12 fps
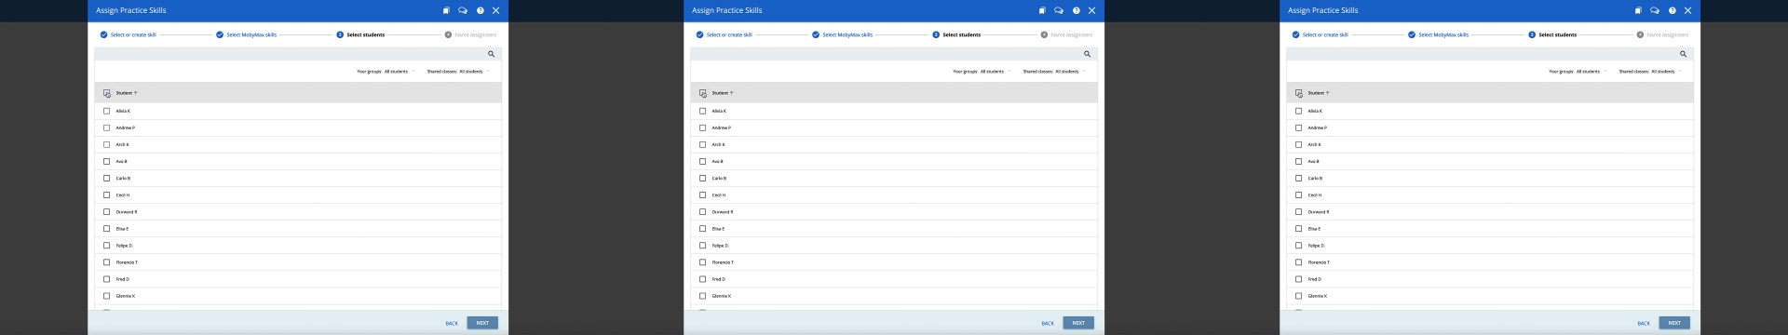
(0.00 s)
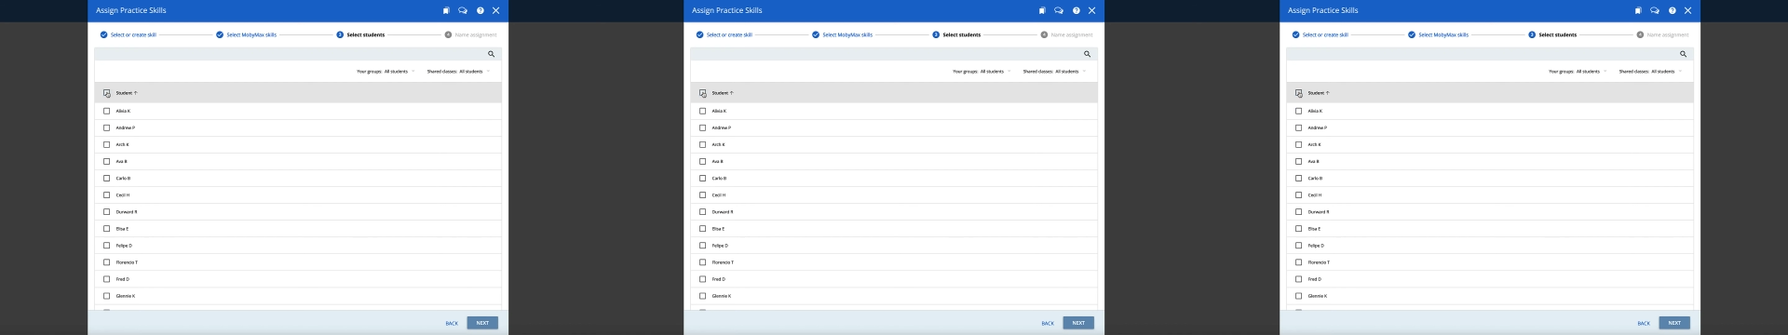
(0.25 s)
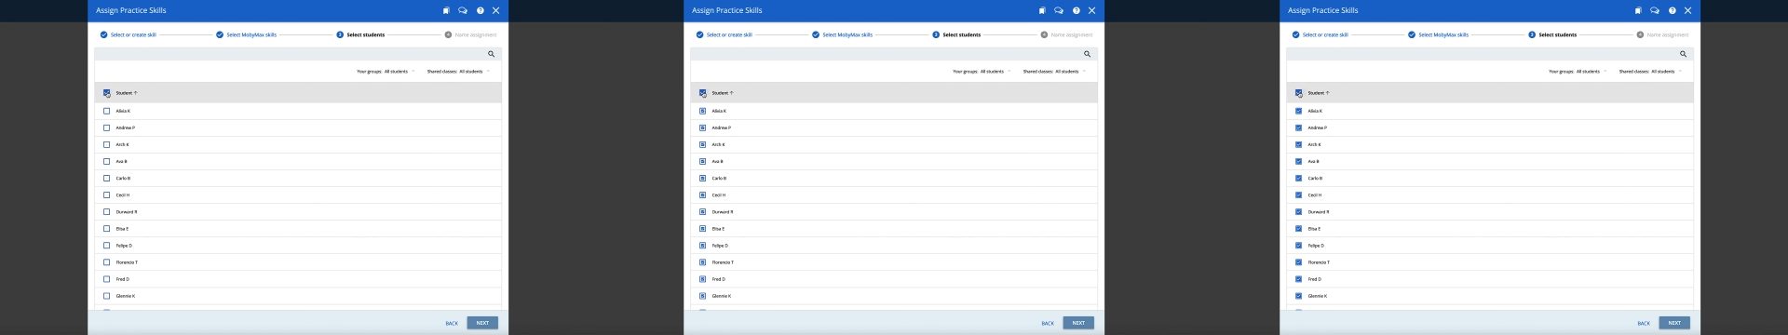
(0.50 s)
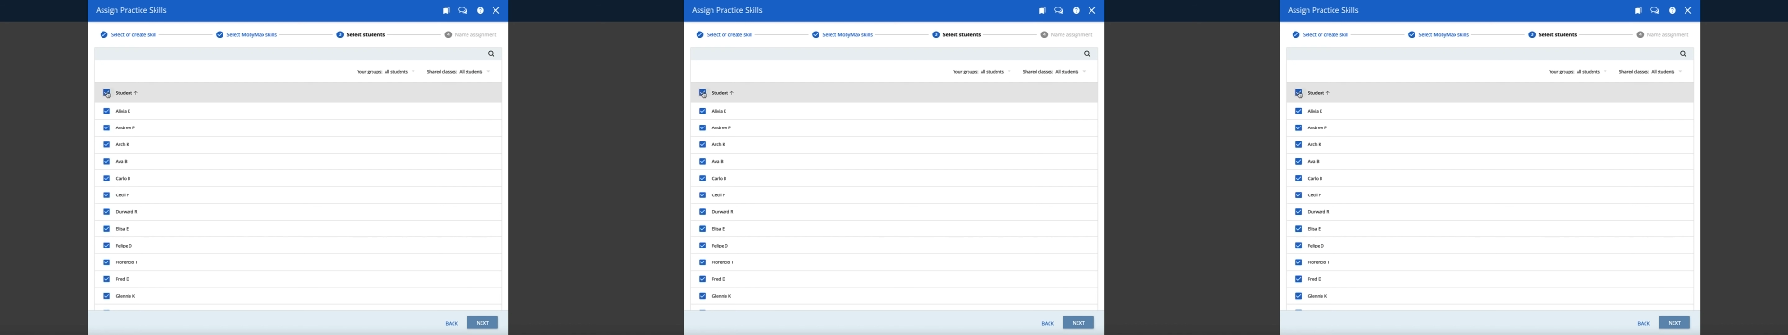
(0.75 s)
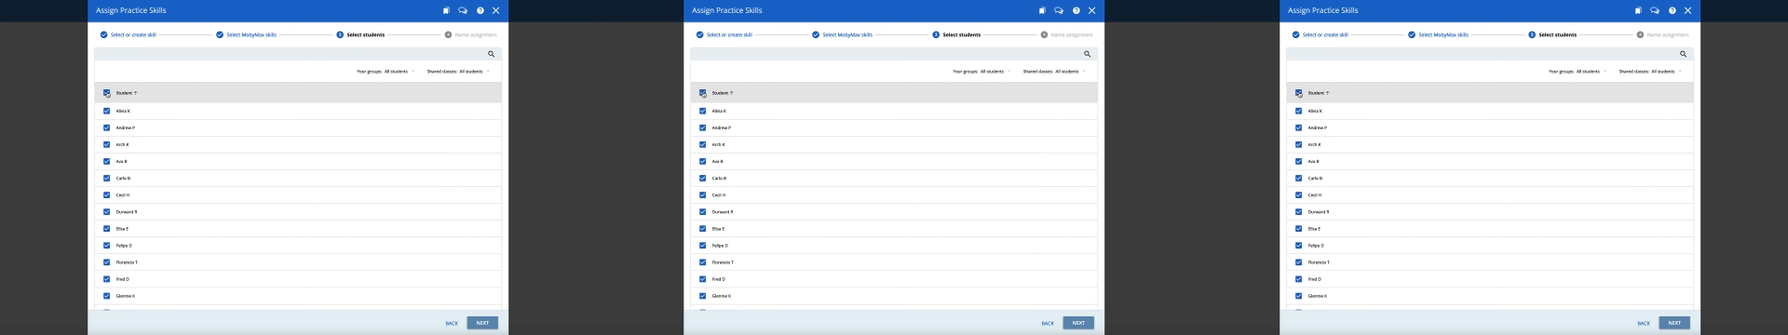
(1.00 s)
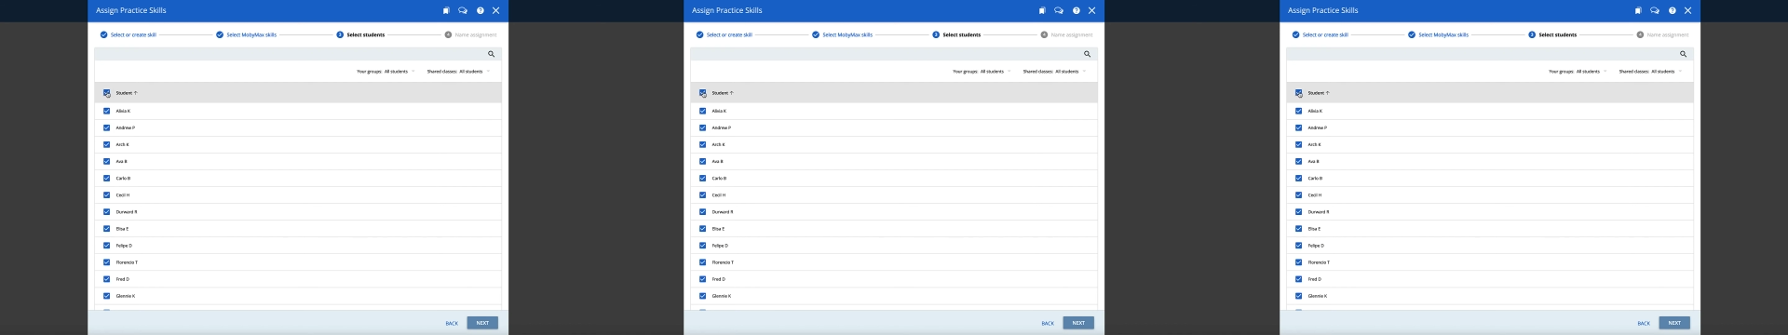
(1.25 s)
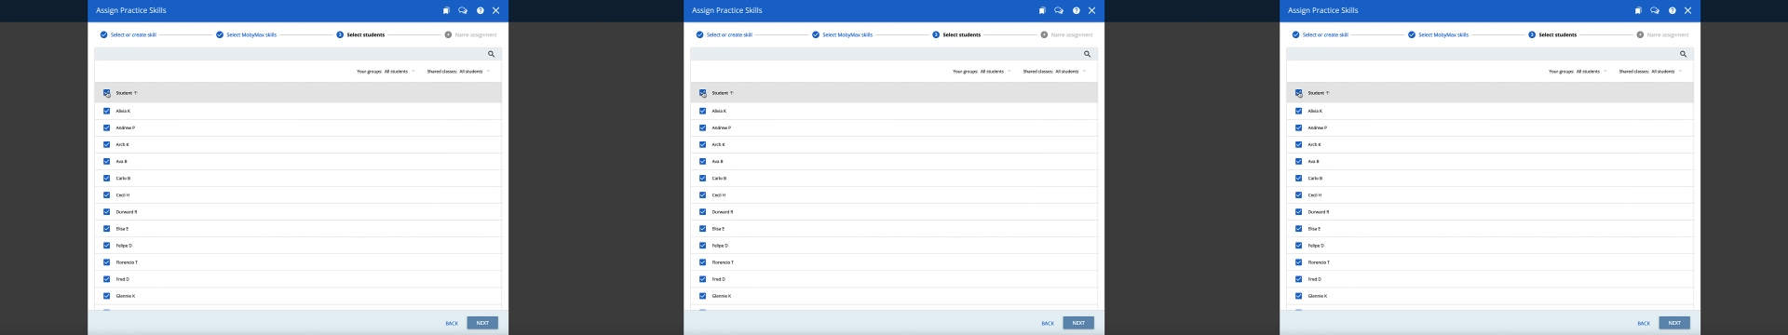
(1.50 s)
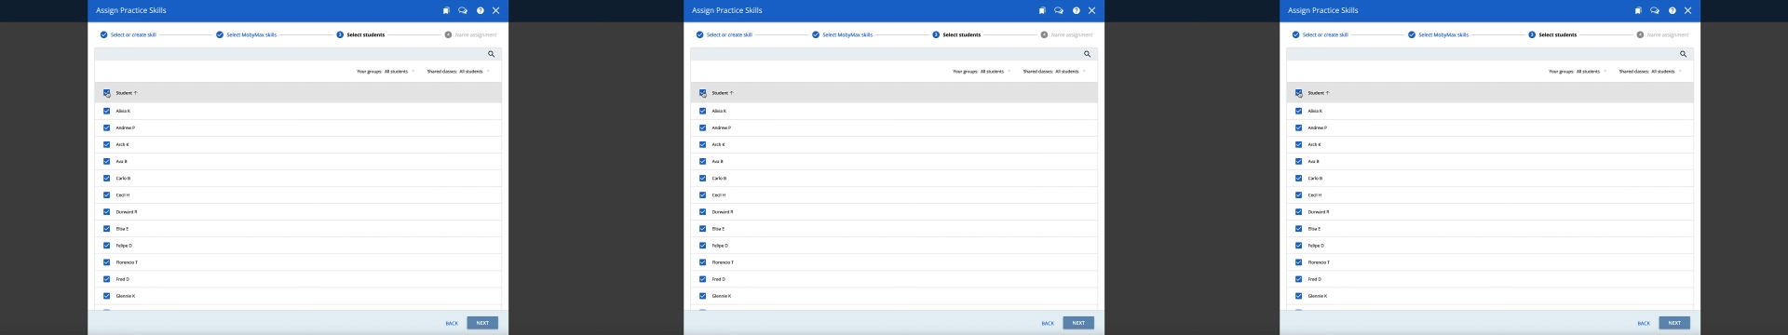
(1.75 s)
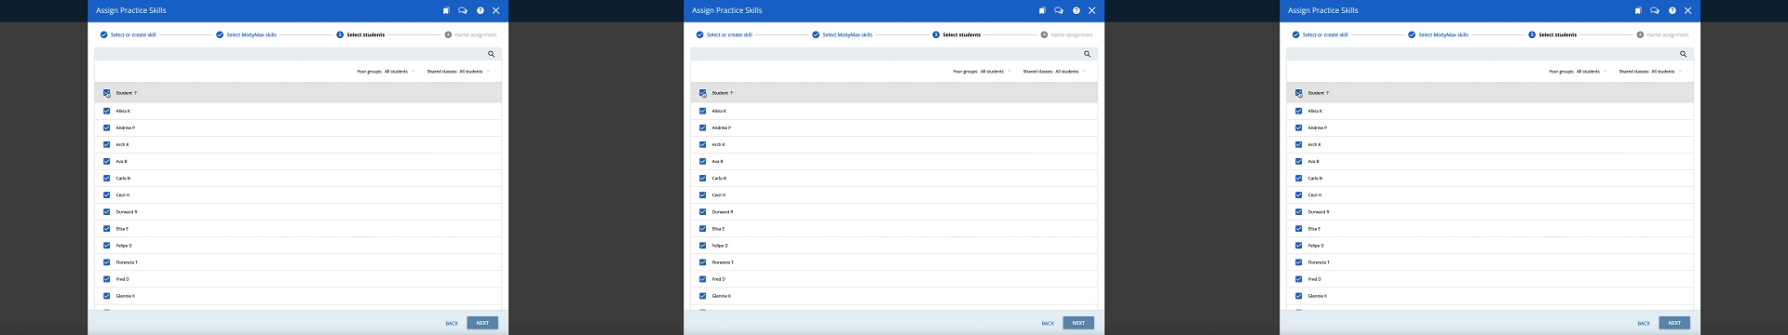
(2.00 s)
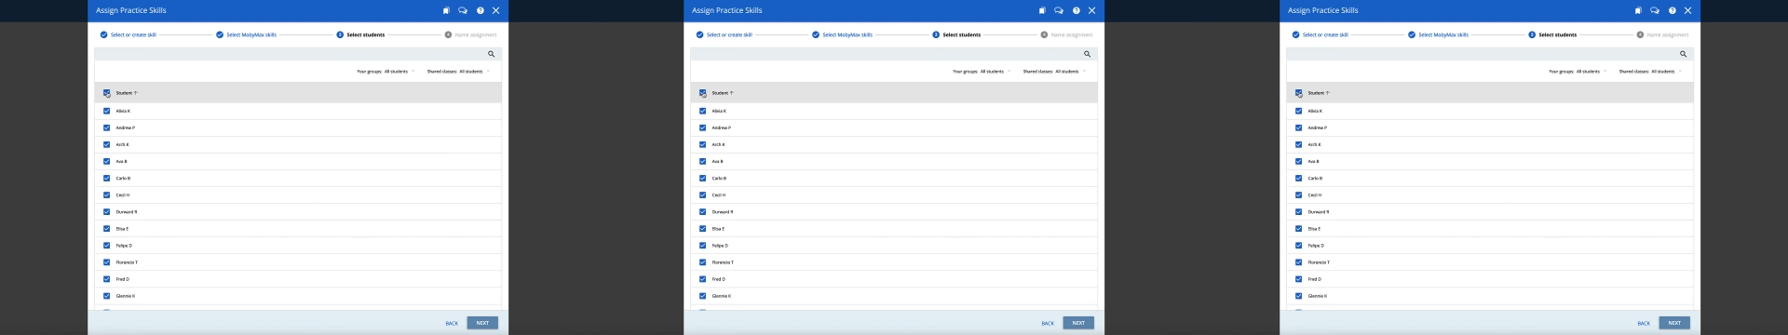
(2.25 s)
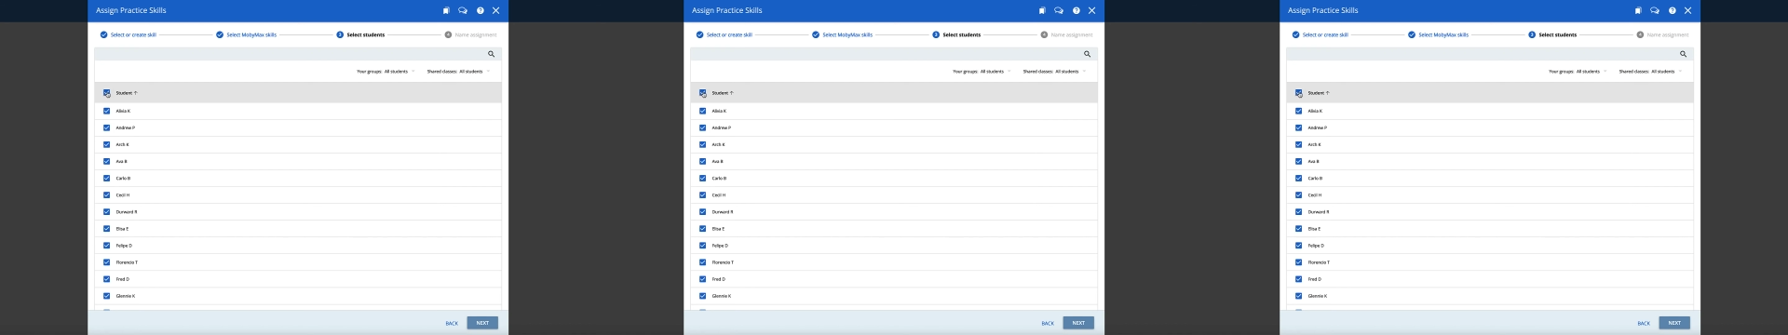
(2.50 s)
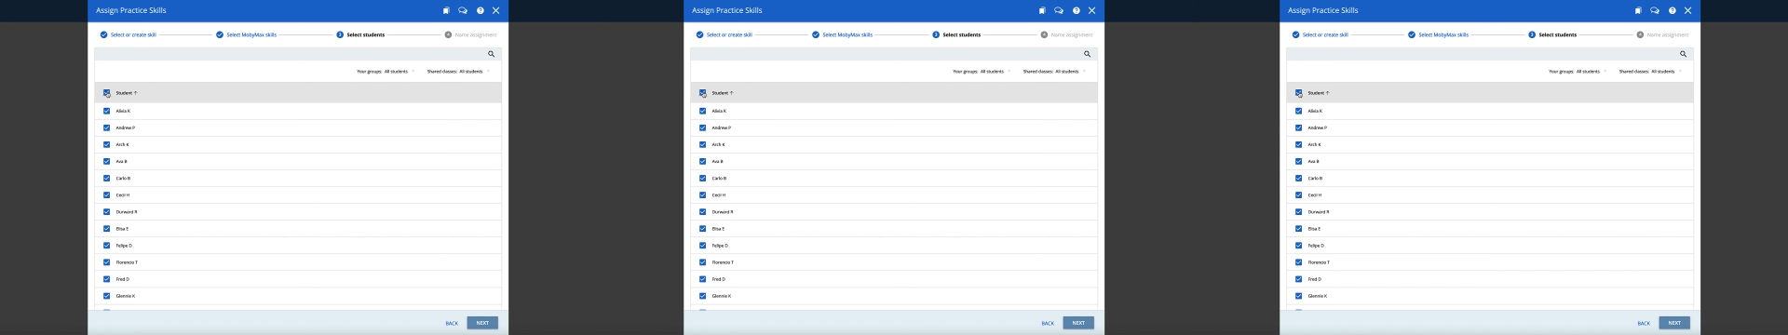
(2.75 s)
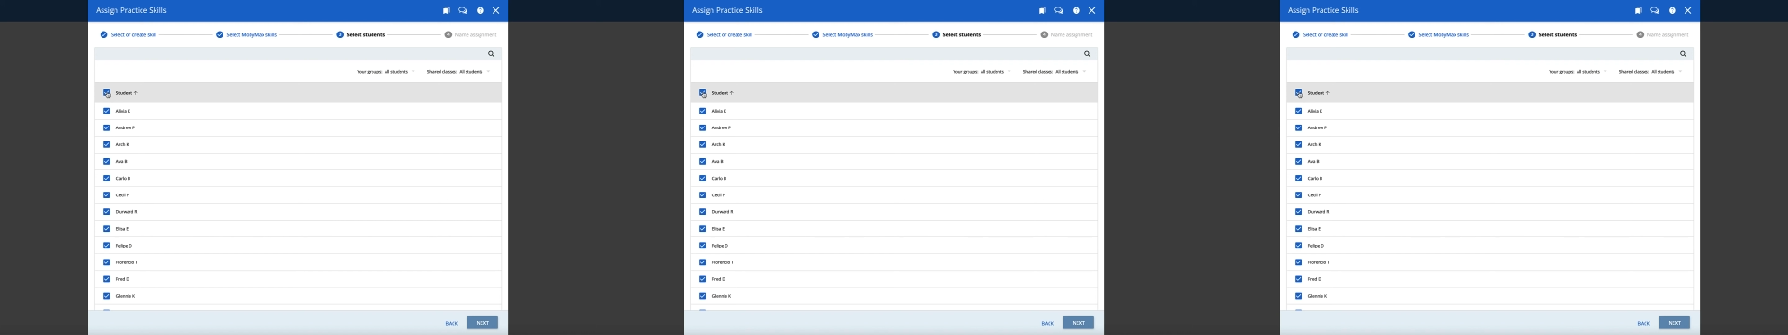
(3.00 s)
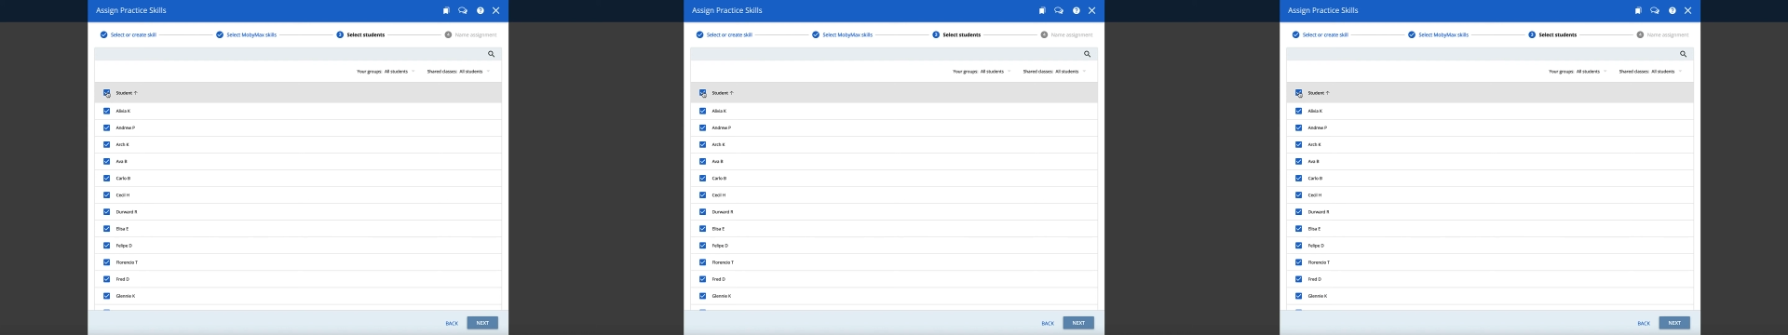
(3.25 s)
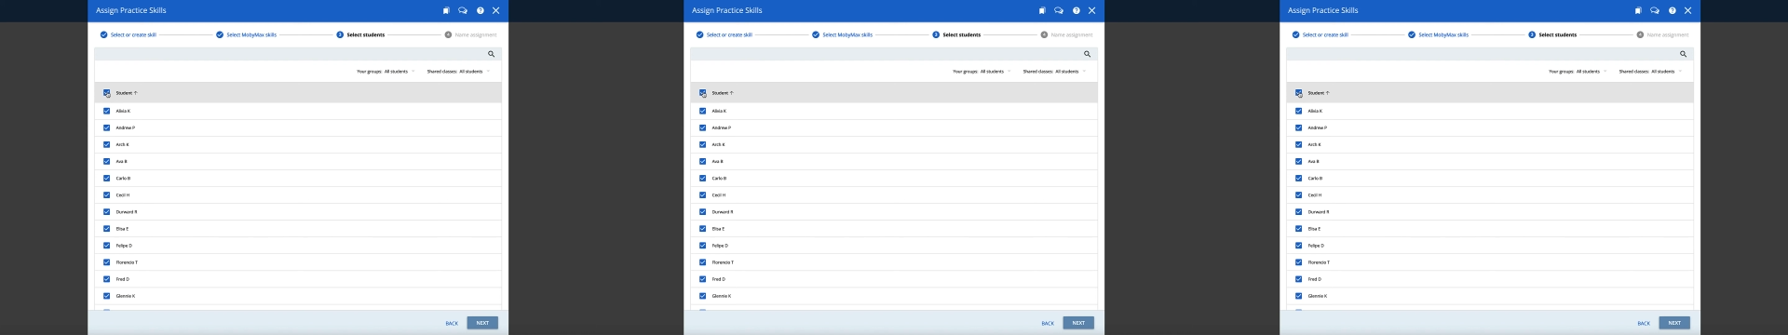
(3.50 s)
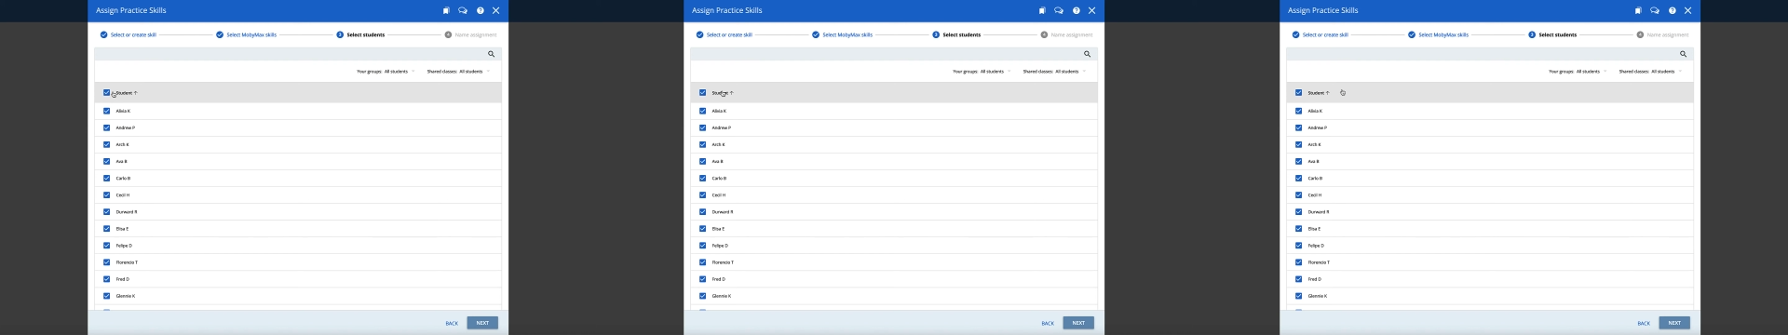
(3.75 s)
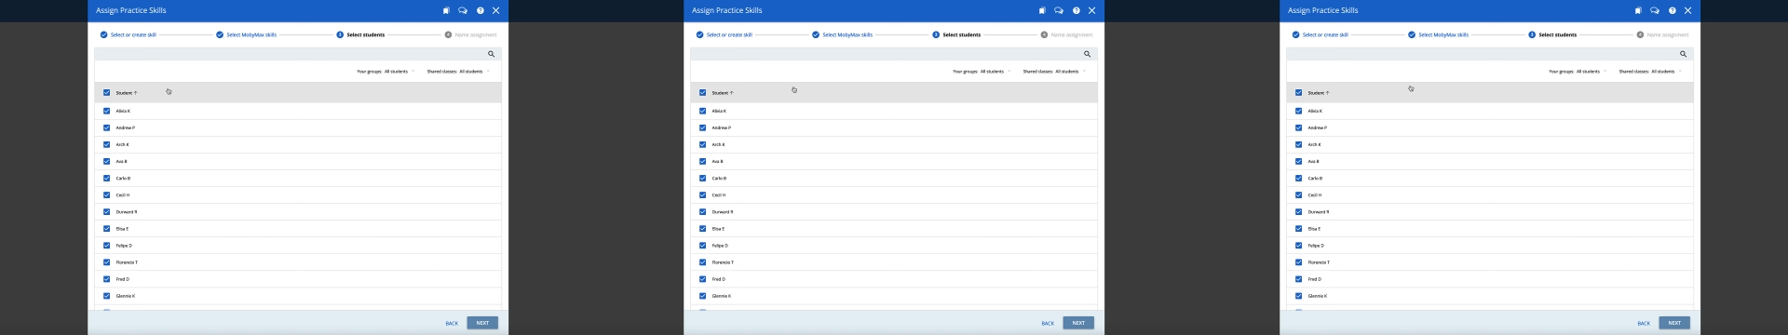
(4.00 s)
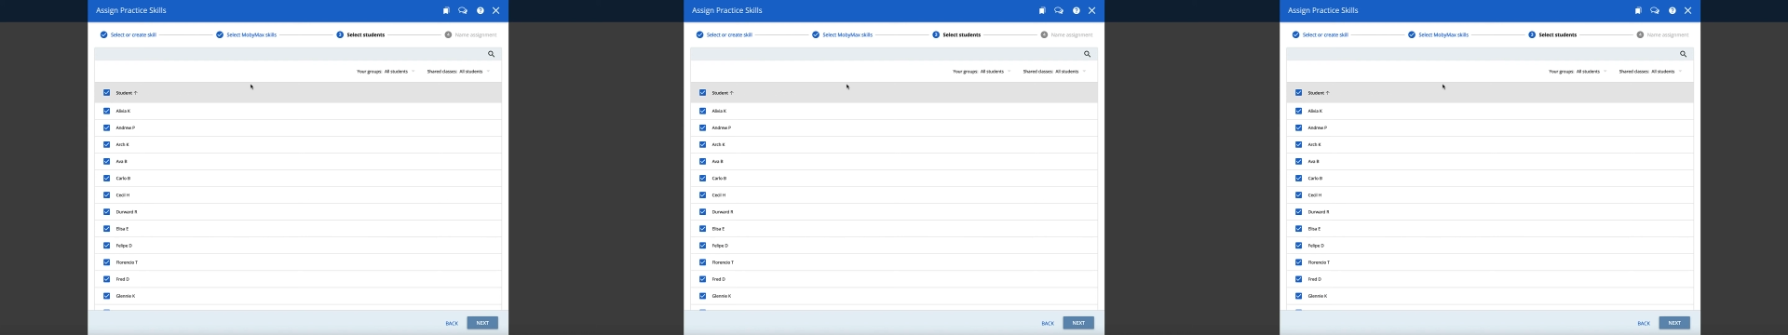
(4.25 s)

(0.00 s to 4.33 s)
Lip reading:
(no speaker visible)